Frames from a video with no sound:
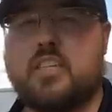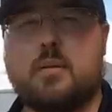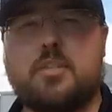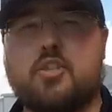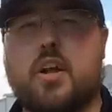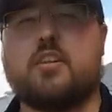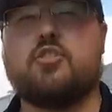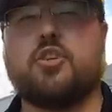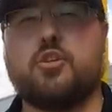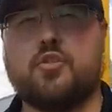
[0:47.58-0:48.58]
of times these tractors
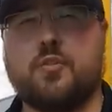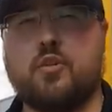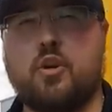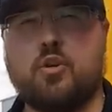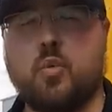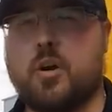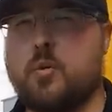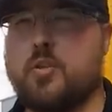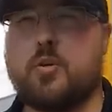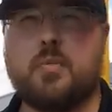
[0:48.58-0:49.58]
are used for loader work,
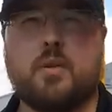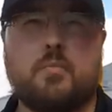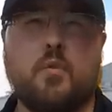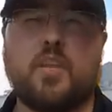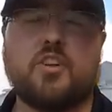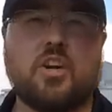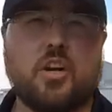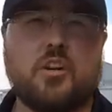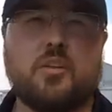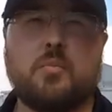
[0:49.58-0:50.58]
whether it be moving
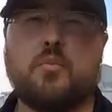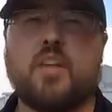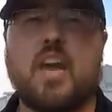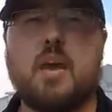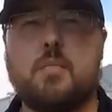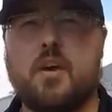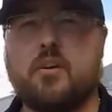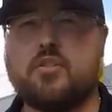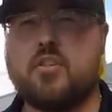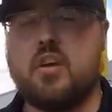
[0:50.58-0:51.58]
dirt, moving hay
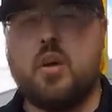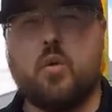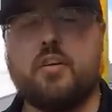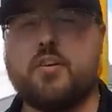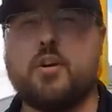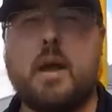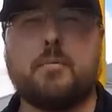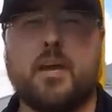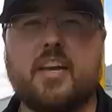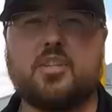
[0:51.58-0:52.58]
bales, whatever your
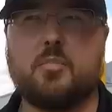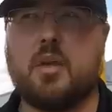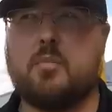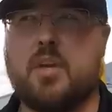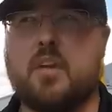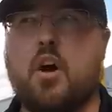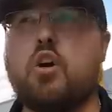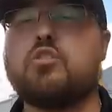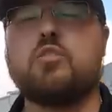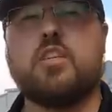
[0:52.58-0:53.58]
application may be.
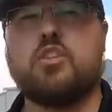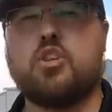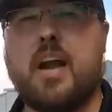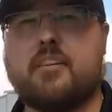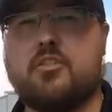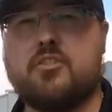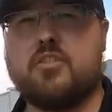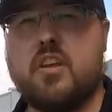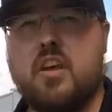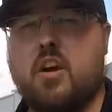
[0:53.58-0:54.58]
Also, these
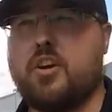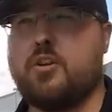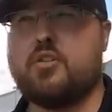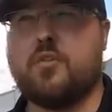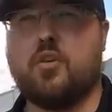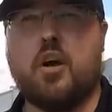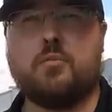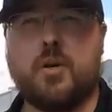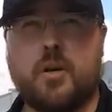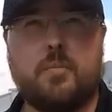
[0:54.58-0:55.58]
tractors are used for a lot
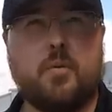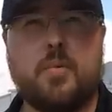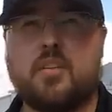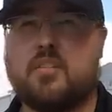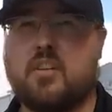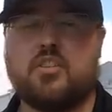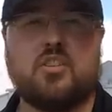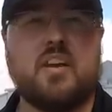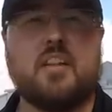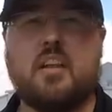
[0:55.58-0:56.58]
of rear implements, such
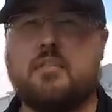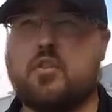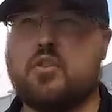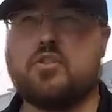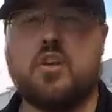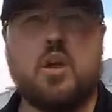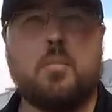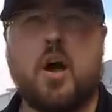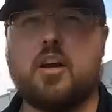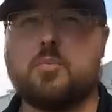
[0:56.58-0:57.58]
as land levelers,
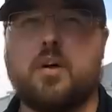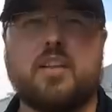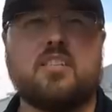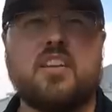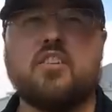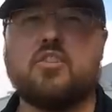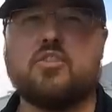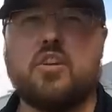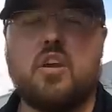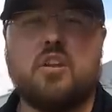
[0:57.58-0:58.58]
box blades,
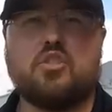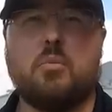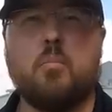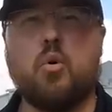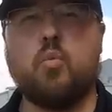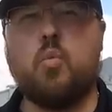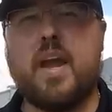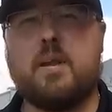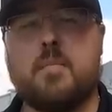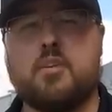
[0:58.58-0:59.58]
tillers. So more
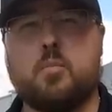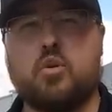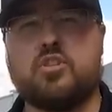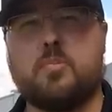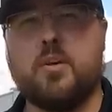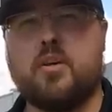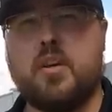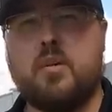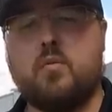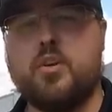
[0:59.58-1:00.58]
weight means more
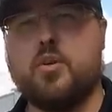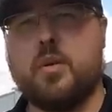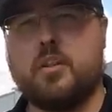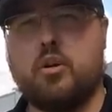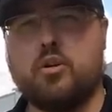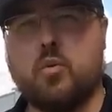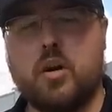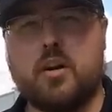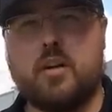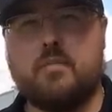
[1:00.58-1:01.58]
stability when doing loader
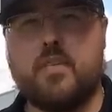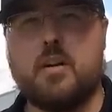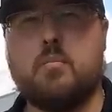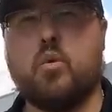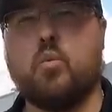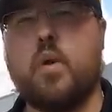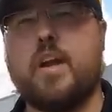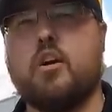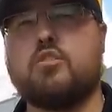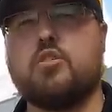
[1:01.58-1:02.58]
work, and more
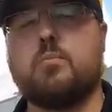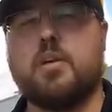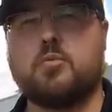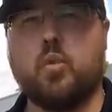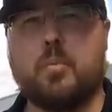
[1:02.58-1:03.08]
weight also means more